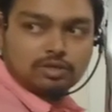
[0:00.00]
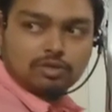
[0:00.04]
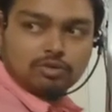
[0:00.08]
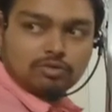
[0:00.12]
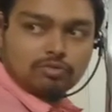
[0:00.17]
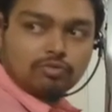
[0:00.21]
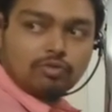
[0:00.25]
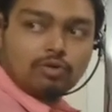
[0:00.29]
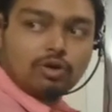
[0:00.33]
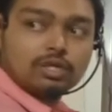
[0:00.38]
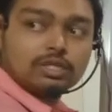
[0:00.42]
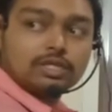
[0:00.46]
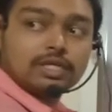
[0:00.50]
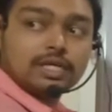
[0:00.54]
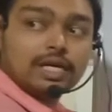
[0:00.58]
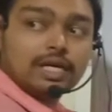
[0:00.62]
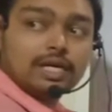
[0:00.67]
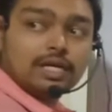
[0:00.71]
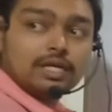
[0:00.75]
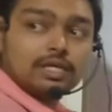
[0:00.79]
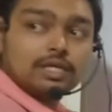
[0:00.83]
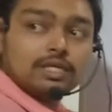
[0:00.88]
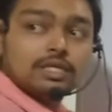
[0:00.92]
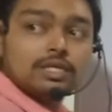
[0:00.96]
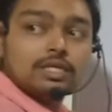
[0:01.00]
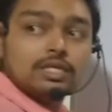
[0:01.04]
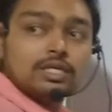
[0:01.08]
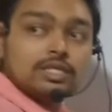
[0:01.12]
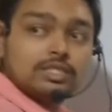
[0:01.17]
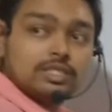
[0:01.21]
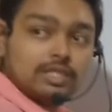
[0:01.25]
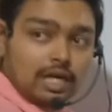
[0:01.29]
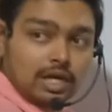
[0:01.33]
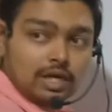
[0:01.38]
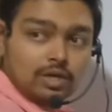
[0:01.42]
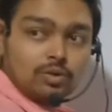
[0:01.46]
for the
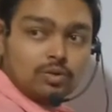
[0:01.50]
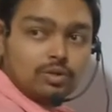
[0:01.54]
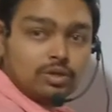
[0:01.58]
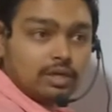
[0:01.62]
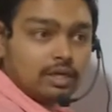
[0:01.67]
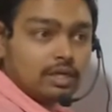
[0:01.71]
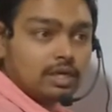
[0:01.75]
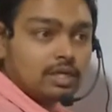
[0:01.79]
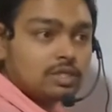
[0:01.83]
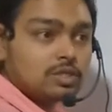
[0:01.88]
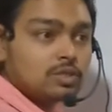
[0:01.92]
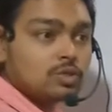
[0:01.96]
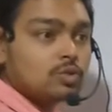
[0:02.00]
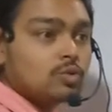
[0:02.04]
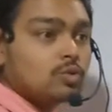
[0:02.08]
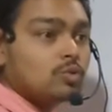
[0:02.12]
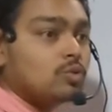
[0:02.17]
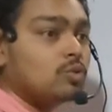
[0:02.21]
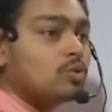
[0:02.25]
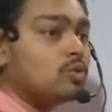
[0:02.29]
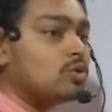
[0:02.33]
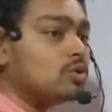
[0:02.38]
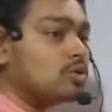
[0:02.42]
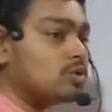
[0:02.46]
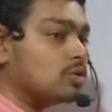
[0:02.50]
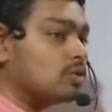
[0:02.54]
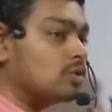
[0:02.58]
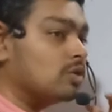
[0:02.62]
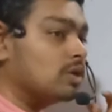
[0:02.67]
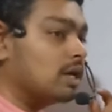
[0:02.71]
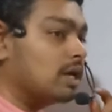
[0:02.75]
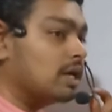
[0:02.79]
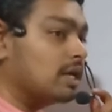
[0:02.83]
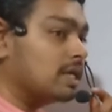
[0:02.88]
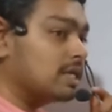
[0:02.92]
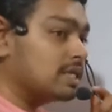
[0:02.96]
shareholders who
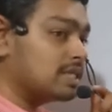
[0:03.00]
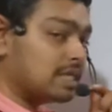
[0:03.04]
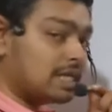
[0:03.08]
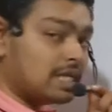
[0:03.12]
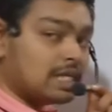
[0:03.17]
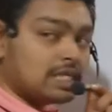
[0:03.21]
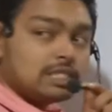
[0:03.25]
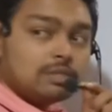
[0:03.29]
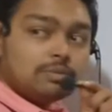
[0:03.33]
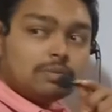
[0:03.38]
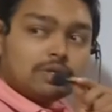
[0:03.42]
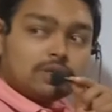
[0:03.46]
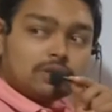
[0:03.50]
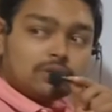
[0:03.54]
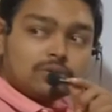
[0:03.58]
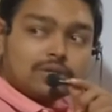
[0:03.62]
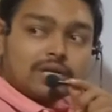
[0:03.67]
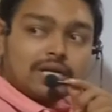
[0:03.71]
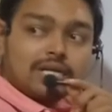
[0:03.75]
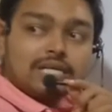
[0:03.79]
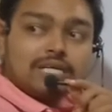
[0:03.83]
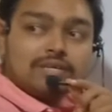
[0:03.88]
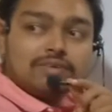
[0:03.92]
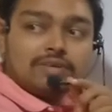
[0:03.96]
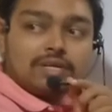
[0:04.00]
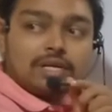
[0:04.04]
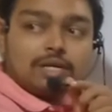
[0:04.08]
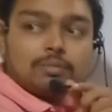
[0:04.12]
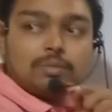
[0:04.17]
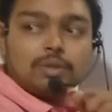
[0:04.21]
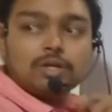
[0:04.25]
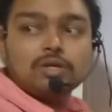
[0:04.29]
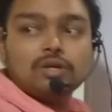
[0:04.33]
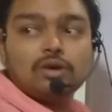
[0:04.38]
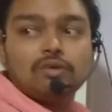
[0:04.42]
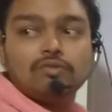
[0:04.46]
is eligible to get dividend
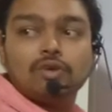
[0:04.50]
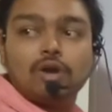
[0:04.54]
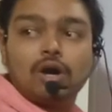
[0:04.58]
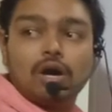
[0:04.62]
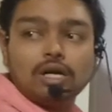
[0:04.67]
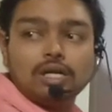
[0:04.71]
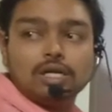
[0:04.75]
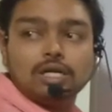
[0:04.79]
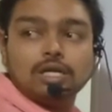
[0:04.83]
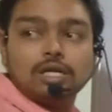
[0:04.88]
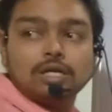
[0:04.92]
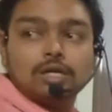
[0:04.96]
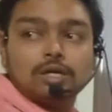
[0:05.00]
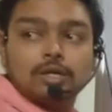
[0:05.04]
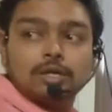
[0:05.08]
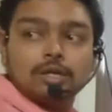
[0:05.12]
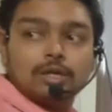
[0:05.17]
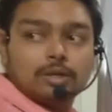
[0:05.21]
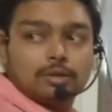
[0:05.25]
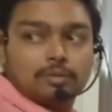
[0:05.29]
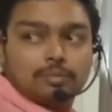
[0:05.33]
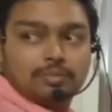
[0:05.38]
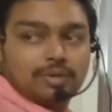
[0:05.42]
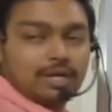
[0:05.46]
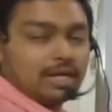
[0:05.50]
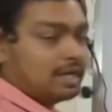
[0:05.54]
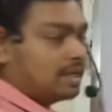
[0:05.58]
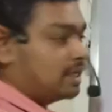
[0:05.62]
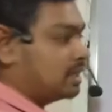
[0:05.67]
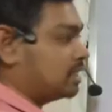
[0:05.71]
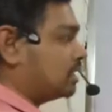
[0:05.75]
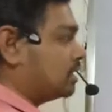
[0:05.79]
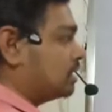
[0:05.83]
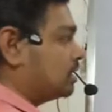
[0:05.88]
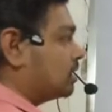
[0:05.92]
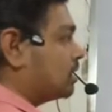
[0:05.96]
but you have not paid
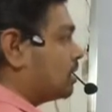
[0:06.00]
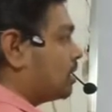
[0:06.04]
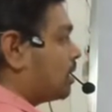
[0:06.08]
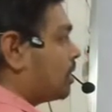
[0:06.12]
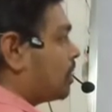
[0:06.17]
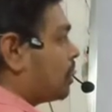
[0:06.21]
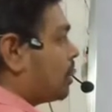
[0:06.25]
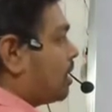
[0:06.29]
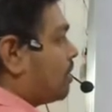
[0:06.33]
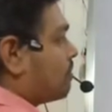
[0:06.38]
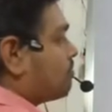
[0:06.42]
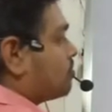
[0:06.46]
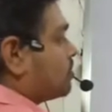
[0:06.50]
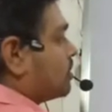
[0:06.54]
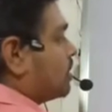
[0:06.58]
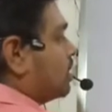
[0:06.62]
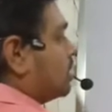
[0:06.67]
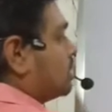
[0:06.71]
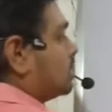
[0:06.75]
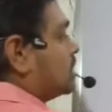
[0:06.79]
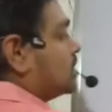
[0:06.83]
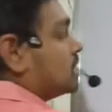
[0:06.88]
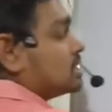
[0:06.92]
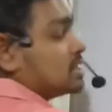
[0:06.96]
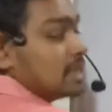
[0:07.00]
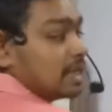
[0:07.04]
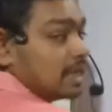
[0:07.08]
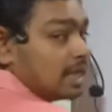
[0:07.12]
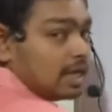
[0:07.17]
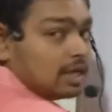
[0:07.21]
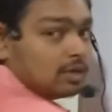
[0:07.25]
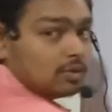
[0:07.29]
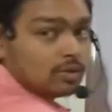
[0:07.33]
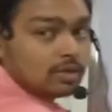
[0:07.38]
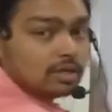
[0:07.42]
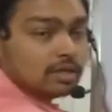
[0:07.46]
it. Then
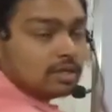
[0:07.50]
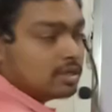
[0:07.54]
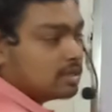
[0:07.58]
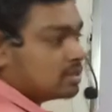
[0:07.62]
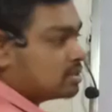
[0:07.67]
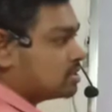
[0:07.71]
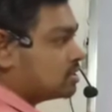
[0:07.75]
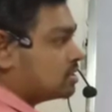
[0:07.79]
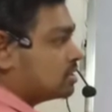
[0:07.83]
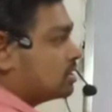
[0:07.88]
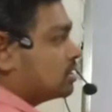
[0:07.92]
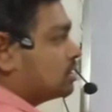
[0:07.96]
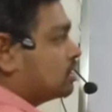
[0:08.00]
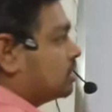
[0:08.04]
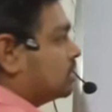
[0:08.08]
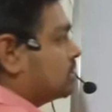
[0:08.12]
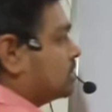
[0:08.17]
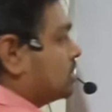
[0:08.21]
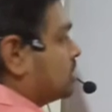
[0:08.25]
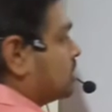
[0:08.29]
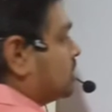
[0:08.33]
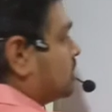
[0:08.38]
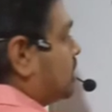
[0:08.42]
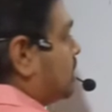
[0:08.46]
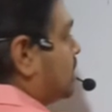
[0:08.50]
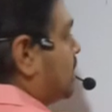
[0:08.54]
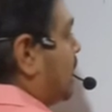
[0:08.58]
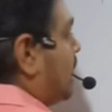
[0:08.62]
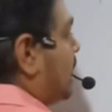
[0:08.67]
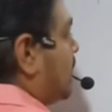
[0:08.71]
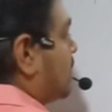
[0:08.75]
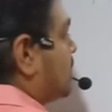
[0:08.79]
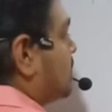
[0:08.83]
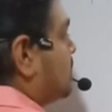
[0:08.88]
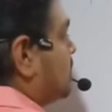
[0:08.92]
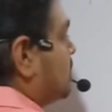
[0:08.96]
second one is the
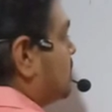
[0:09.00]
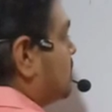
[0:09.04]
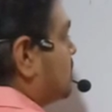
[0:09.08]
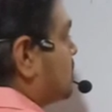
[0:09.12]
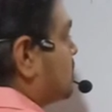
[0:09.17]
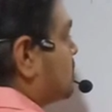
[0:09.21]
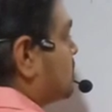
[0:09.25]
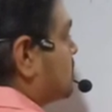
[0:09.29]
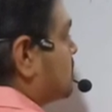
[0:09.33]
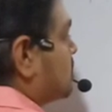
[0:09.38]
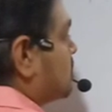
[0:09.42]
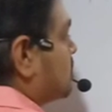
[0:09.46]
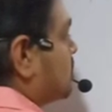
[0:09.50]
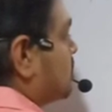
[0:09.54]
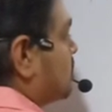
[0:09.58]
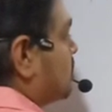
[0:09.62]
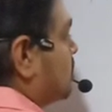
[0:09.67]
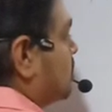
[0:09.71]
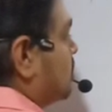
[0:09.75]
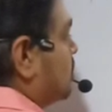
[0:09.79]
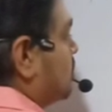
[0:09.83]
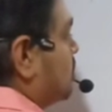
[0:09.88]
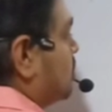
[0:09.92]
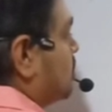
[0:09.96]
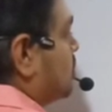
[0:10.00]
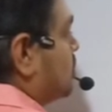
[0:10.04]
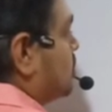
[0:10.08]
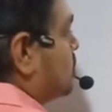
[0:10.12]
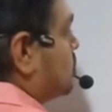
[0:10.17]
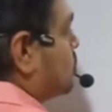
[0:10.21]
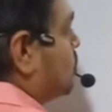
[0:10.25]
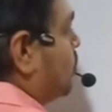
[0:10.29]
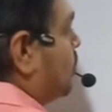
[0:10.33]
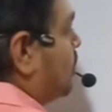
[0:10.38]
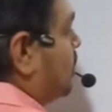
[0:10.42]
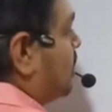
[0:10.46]
directors
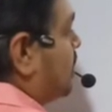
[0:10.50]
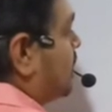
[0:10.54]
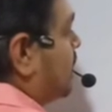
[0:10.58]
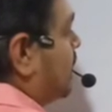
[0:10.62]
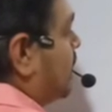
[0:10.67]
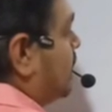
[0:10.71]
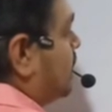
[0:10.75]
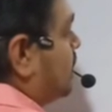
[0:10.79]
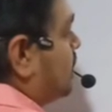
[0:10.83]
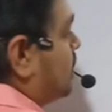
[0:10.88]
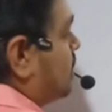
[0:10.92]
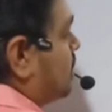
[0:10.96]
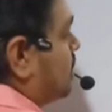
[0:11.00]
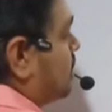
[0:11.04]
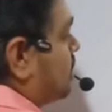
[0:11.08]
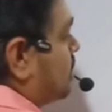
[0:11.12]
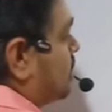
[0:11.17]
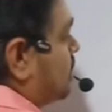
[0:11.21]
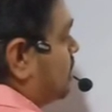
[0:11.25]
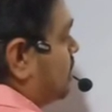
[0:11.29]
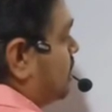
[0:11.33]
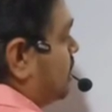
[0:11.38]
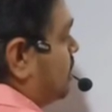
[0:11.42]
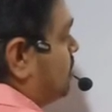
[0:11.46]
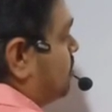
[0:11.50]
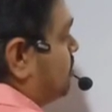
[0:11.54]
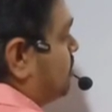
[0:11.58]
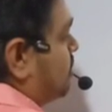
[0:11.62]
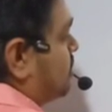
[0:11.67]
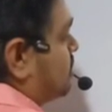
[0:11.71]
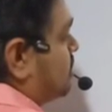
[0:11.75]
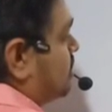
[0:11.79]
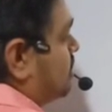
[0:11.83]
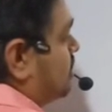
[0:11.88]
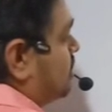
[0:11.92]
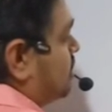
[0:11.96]
is going to get
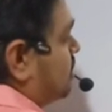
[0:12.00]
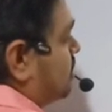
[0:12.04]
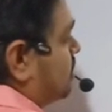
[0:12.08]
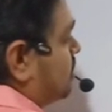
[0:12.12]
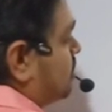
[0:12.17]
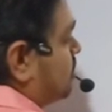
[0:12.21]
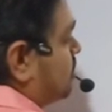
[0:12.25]
imprisoned.